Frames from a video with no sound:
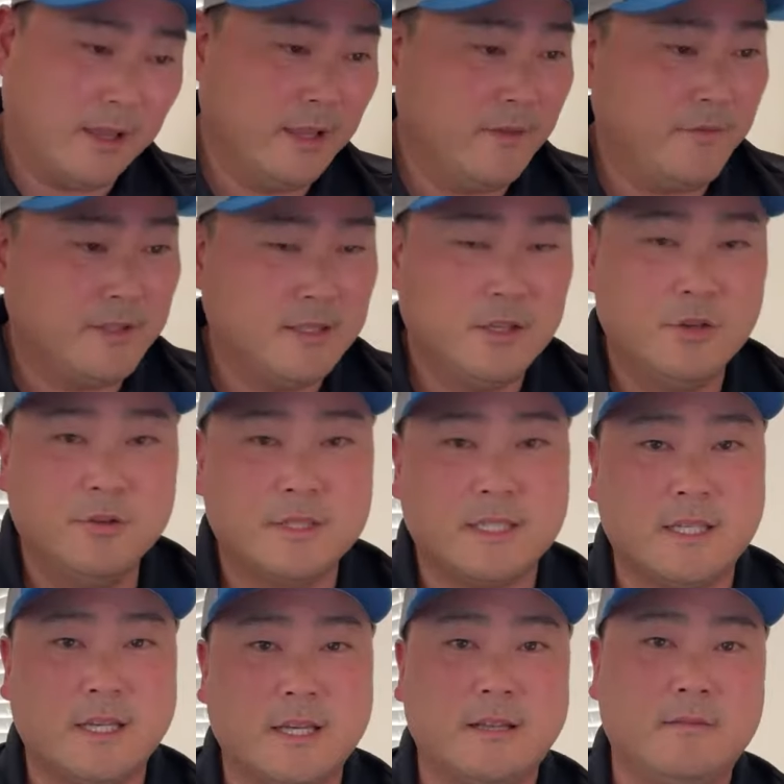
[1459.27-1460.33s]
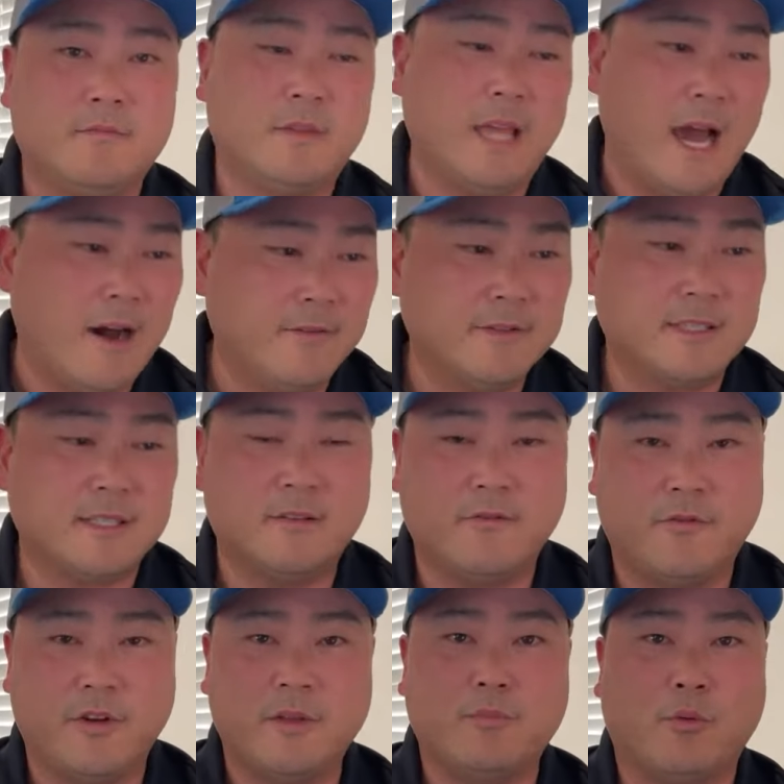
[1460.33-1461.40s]
live in Houston, Galveston,
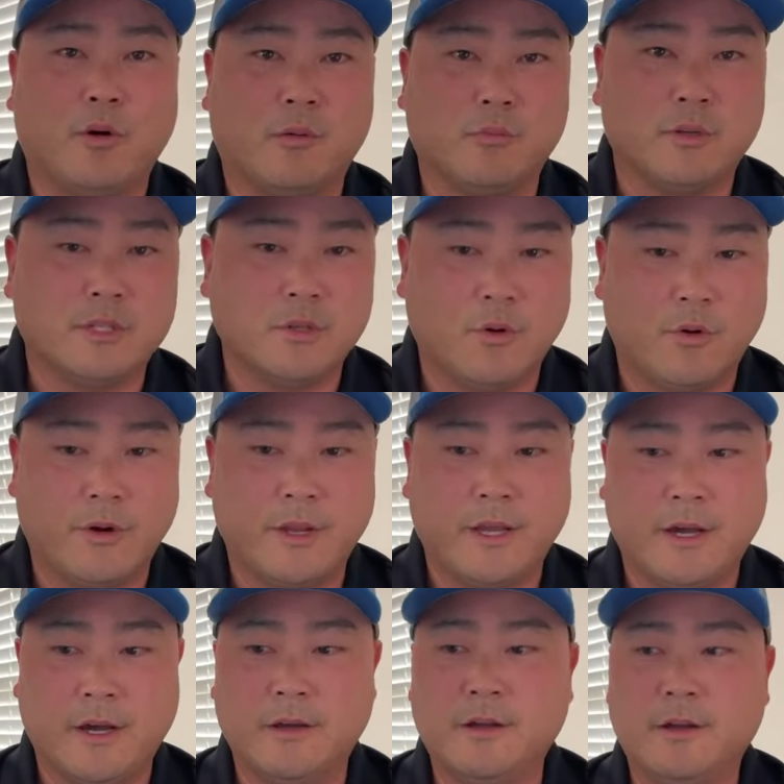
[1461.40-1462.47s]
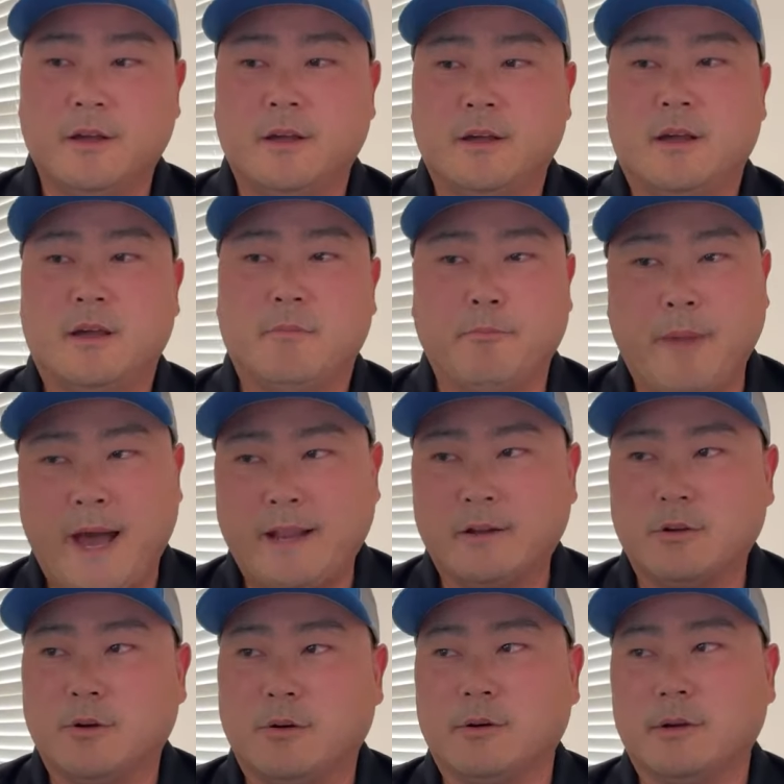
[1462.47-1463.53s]
Freeport, Brazoria,
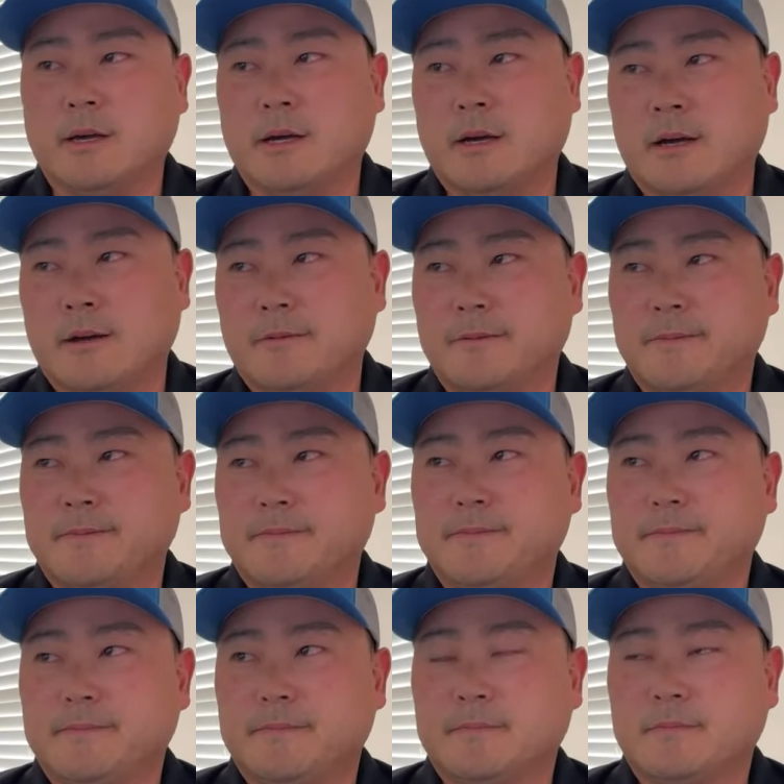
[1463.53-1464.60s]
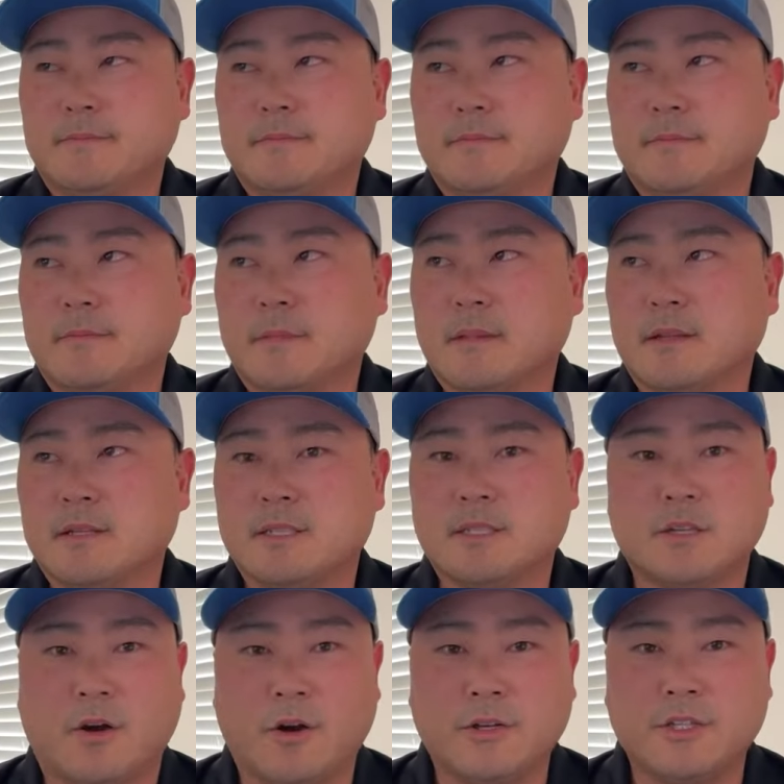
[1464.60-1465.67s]
Matagorda,
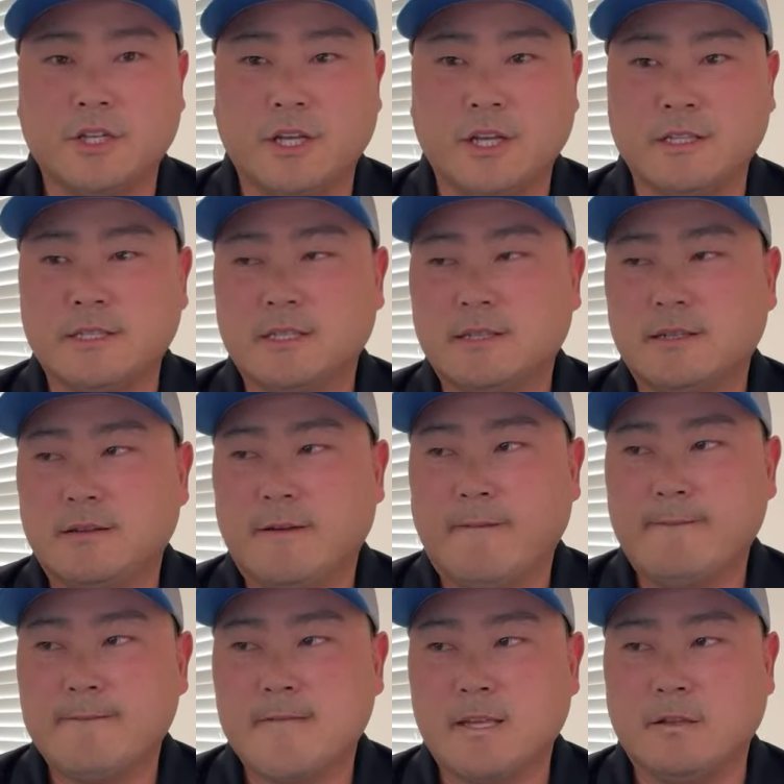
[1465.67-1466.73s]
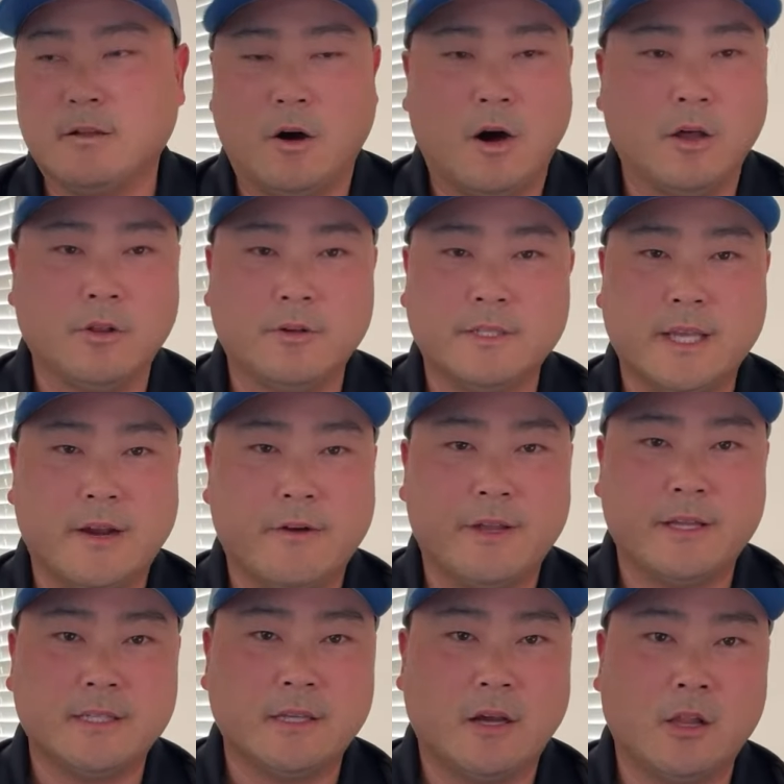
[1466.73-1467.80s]
Sargent, you know, all those
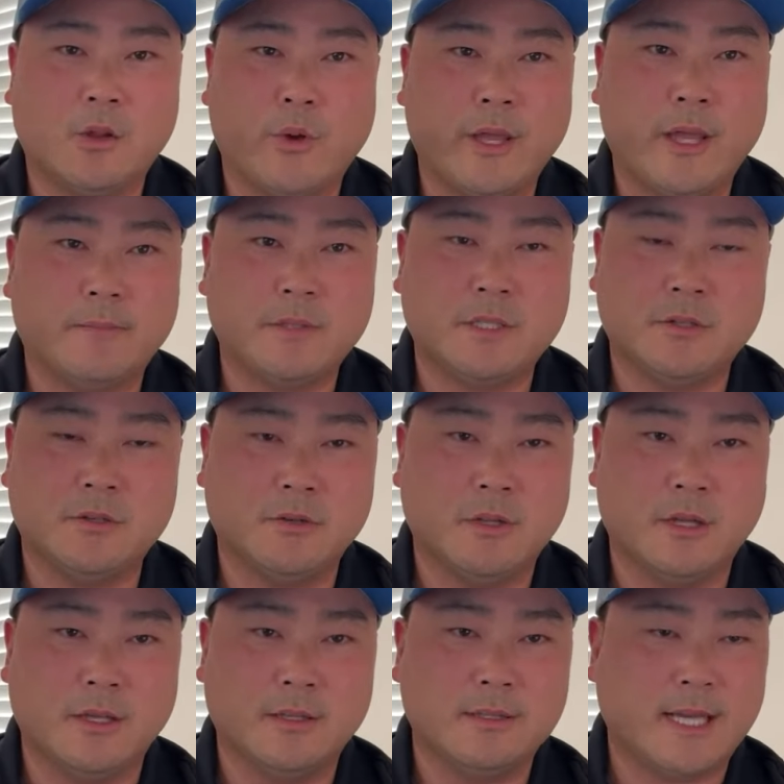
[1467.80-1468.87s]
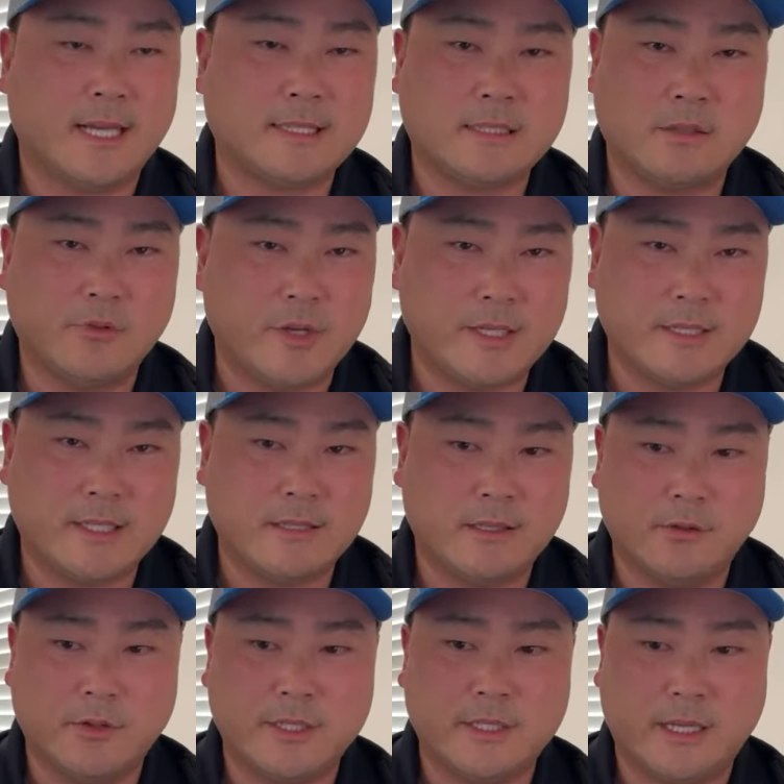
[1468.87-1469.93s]
areas, all the way up to the
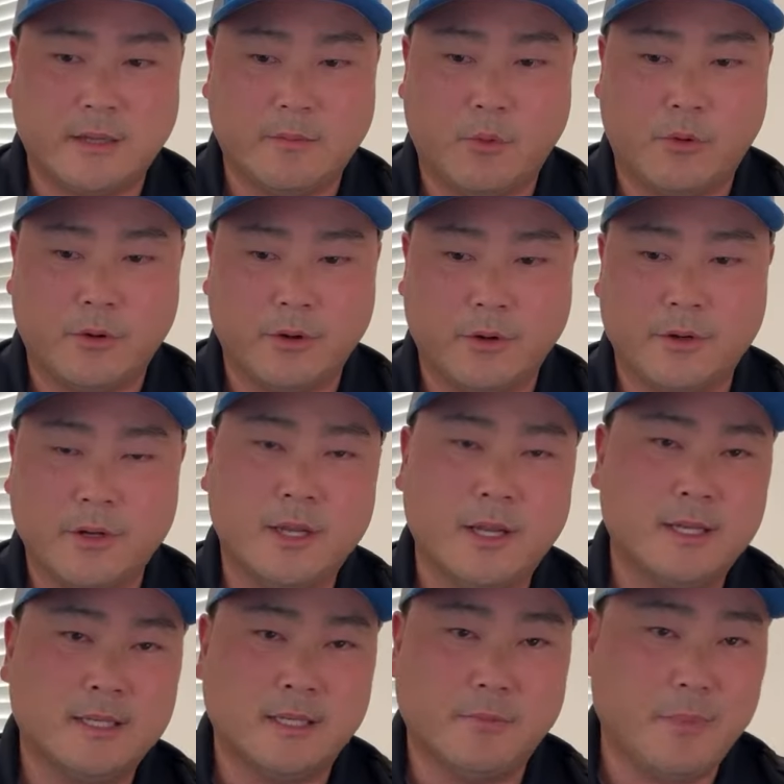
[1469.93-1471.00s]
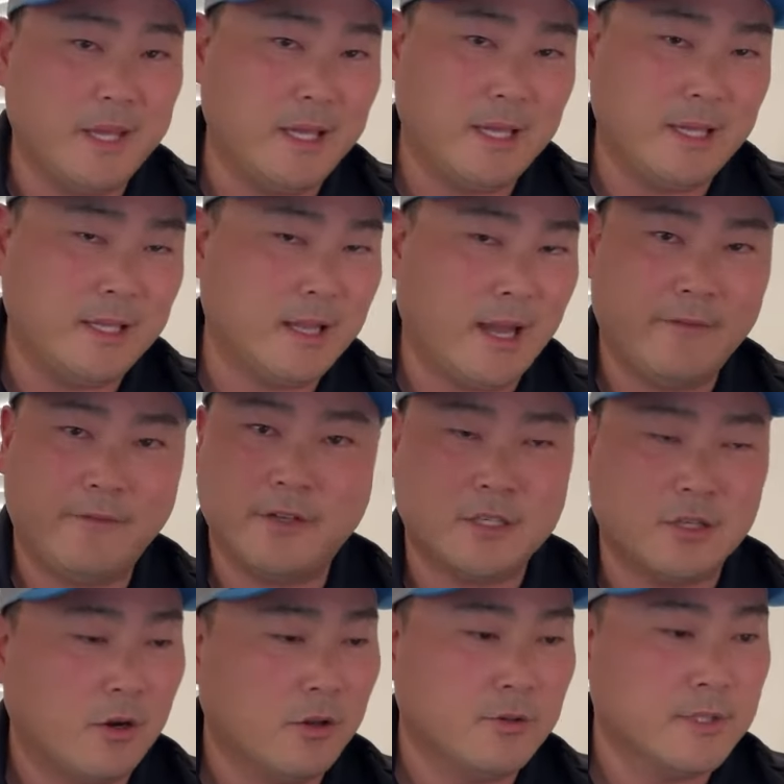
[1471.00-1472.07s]
Texas-Louisiana border, Sabine. I fish
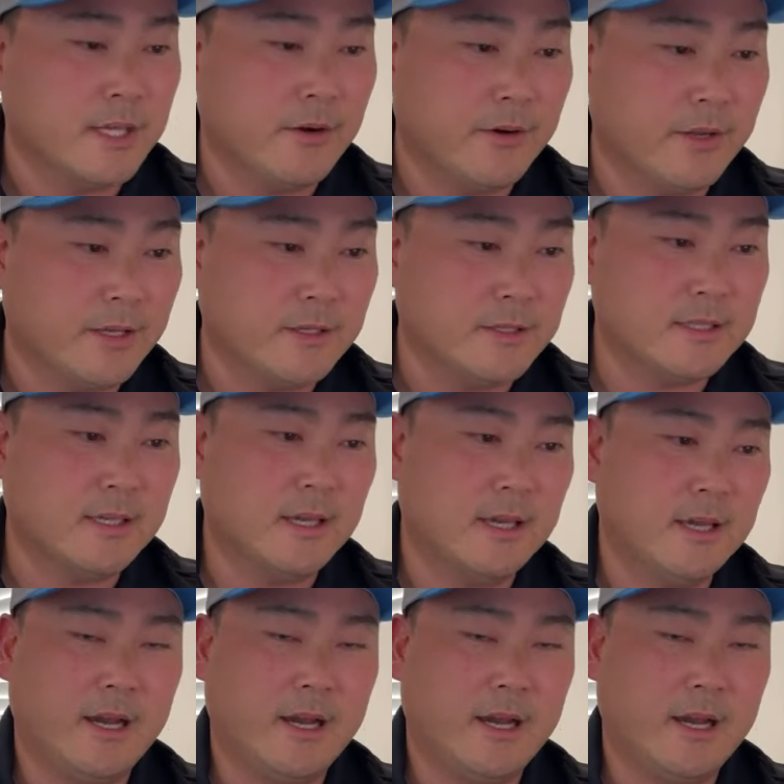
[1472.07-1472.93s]
all those areas.